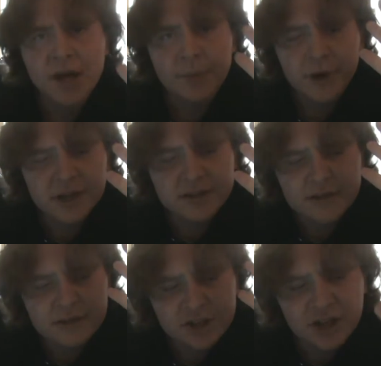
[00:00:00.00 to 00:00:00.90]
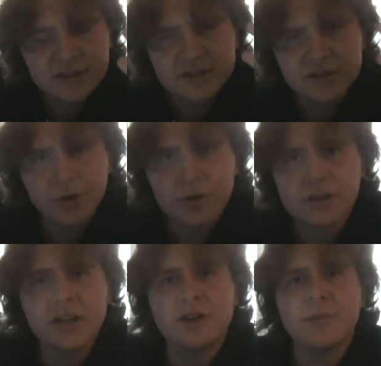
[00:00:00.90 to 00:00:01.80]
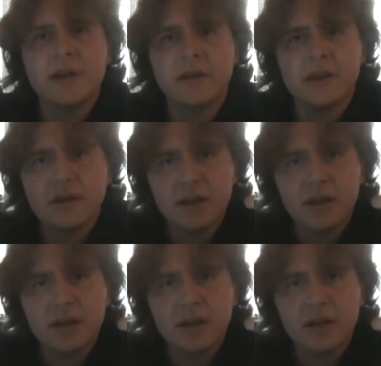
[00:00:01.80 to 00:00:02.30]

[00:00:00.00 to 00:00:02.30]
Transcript: but it's just so clear to me that